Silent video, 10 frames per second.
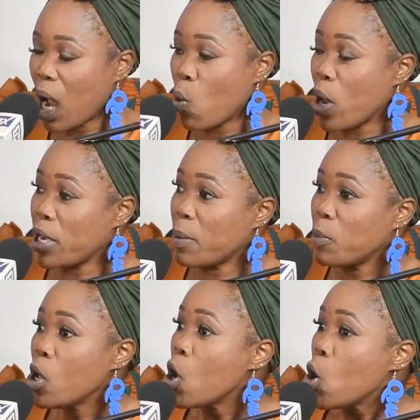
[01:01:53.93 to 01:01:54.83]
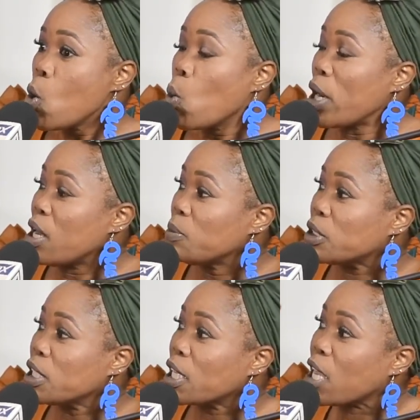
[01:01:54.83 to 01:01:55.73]
And when them
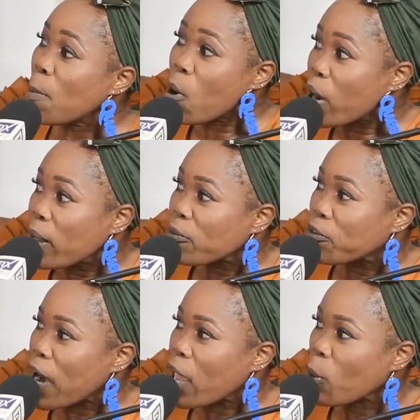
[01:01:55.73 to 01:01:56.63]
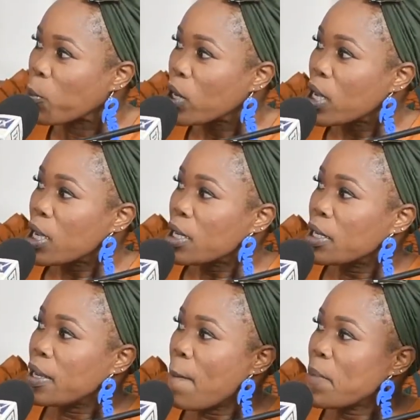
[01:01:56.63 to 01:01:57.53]
see the camera them fly up,
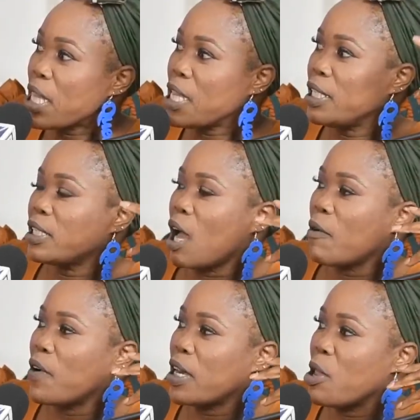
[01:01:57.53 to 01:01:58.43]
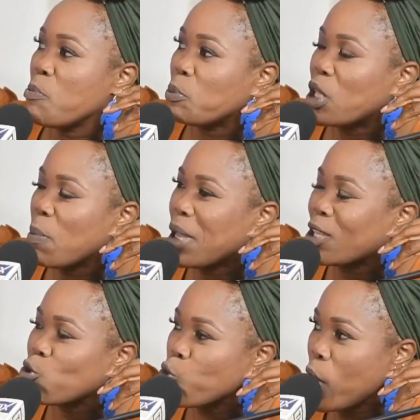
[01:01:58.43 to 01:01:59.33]
them ease off and them
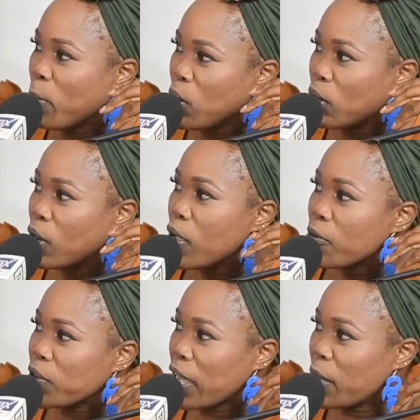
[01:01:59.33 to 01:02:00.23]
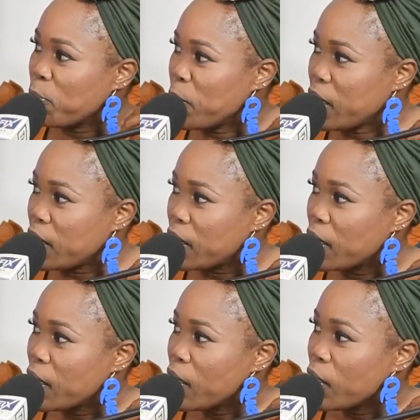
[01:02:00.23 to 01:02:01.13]
get rebel forget me.
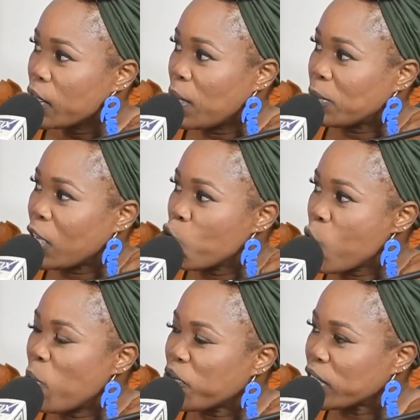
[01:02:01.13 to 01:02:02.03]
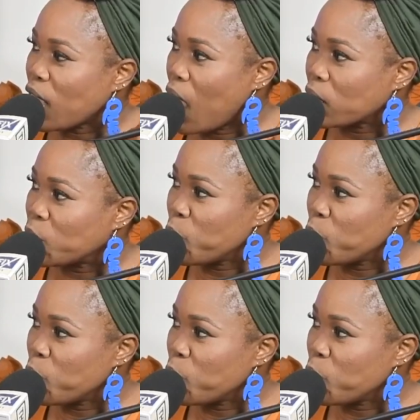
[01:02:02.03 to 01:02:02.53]
Them tell rebel to talk to